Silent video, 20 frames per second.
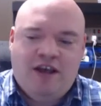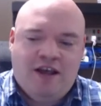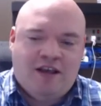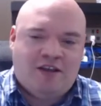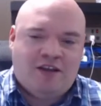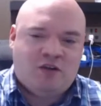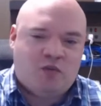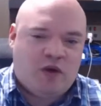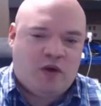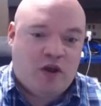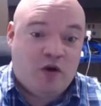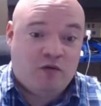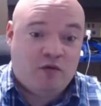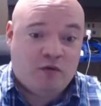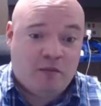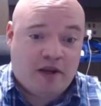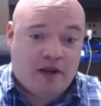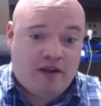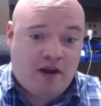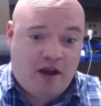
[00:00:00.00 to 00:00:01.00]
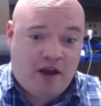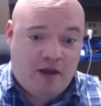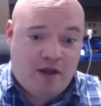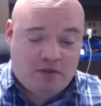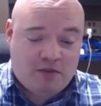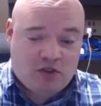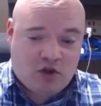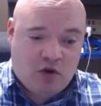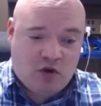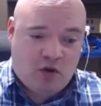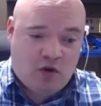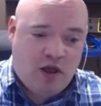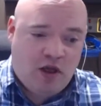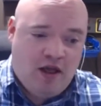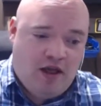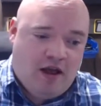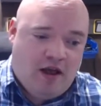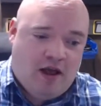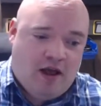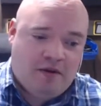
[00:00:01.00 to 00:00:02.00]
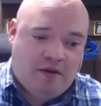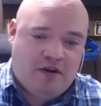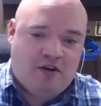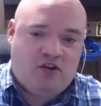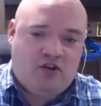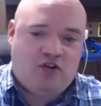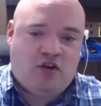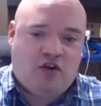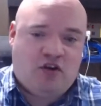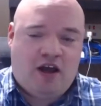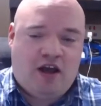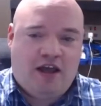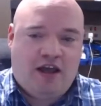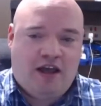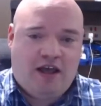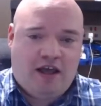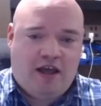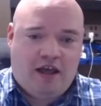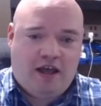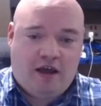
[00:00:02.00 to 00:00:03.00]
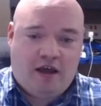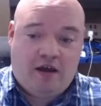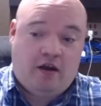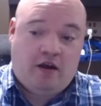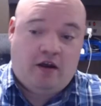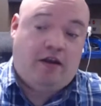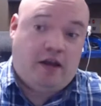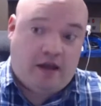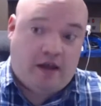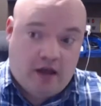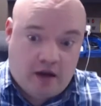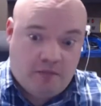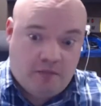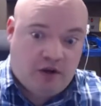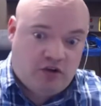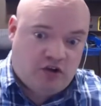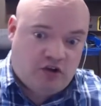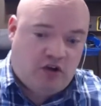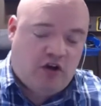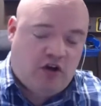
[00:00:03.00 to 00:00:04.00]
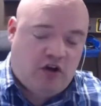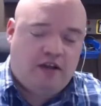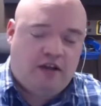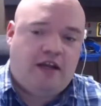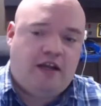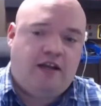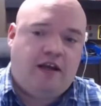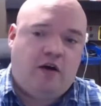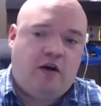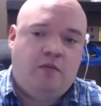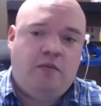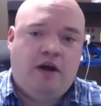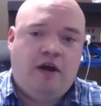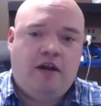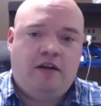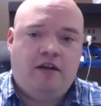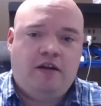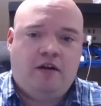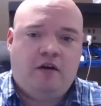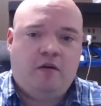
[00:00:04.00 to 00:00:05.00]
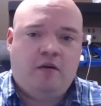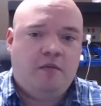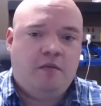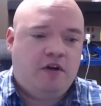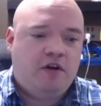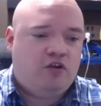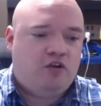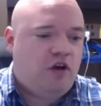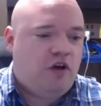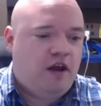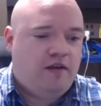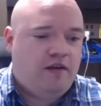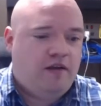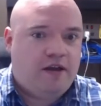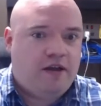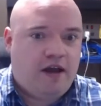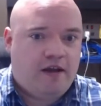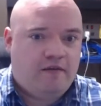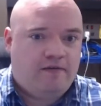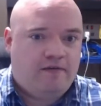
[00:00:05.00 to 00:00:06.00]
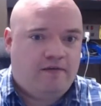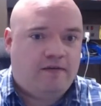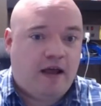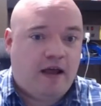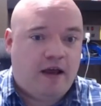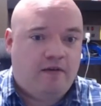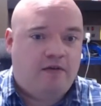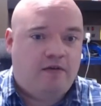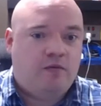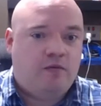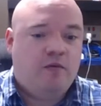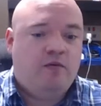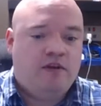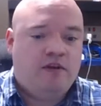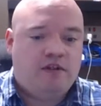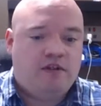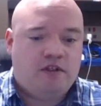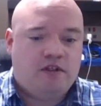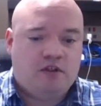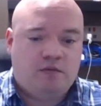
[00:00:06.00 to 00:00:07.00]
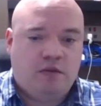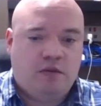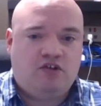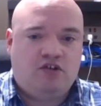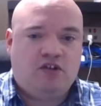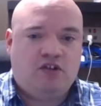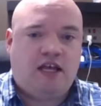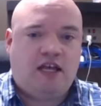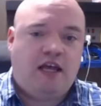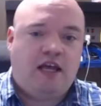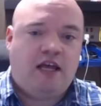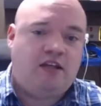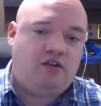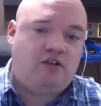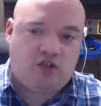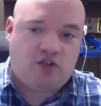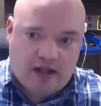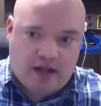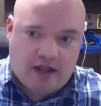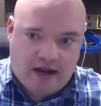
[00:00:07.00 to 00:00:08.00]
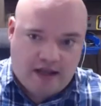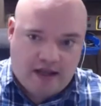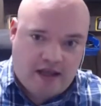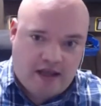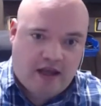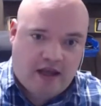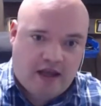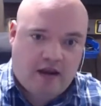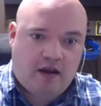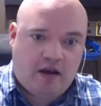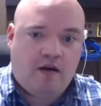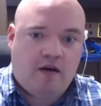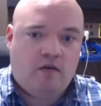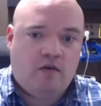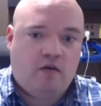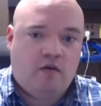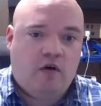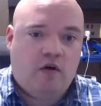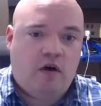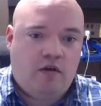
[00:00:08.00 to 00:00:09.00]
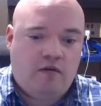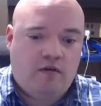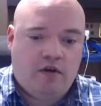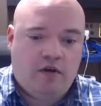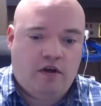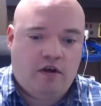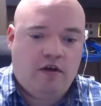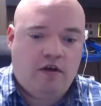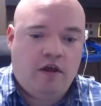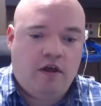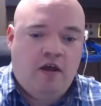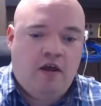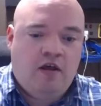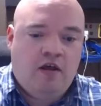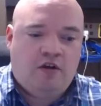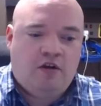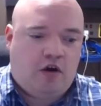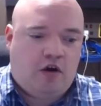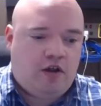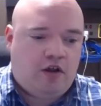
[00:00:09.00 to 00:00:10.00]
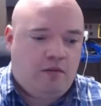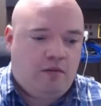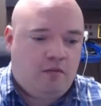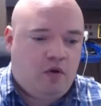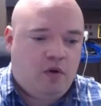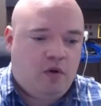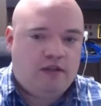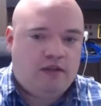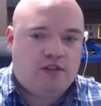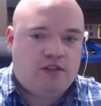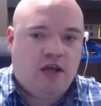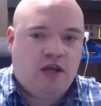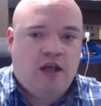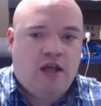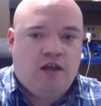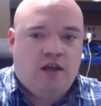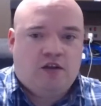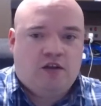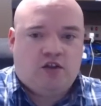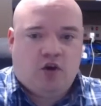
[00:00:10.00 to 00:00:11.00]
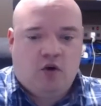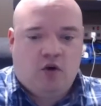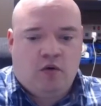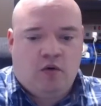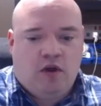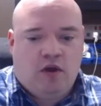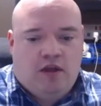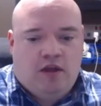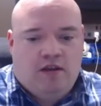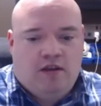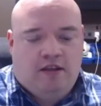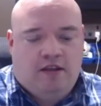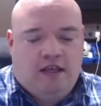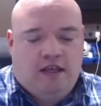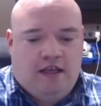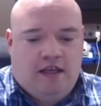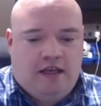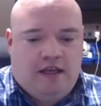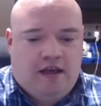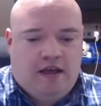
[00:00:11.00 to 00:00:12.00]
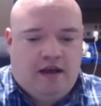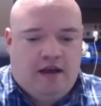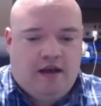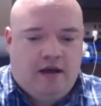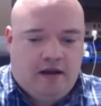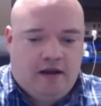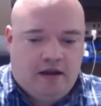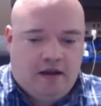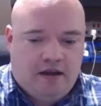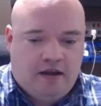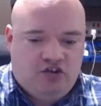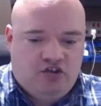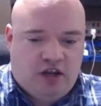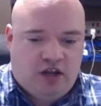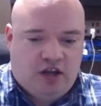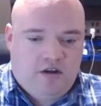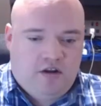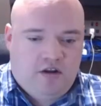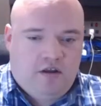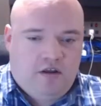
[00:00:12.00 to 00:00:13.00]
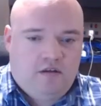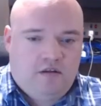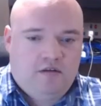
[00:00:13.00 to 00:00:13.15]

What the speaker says: is way over my time. So I'm going to try. I cut a bunch of content out, but I'm going to try and kind of fly through this as much as I can, just so that I can kind of cover all of the talking points. So the agenda